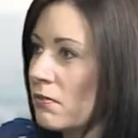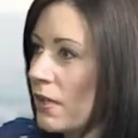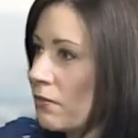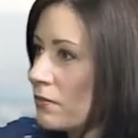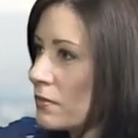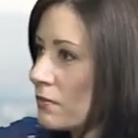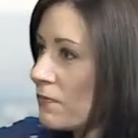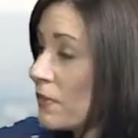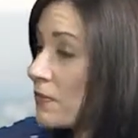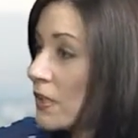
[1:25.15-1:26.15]
around
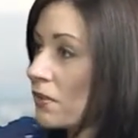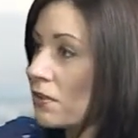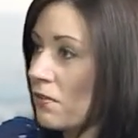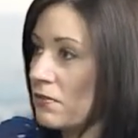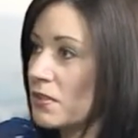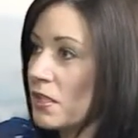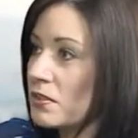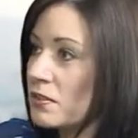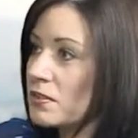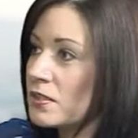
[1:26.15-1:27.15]
50 concurrent
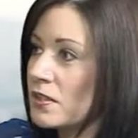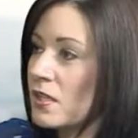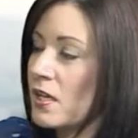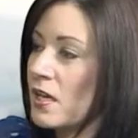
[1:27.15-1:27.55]
sessions,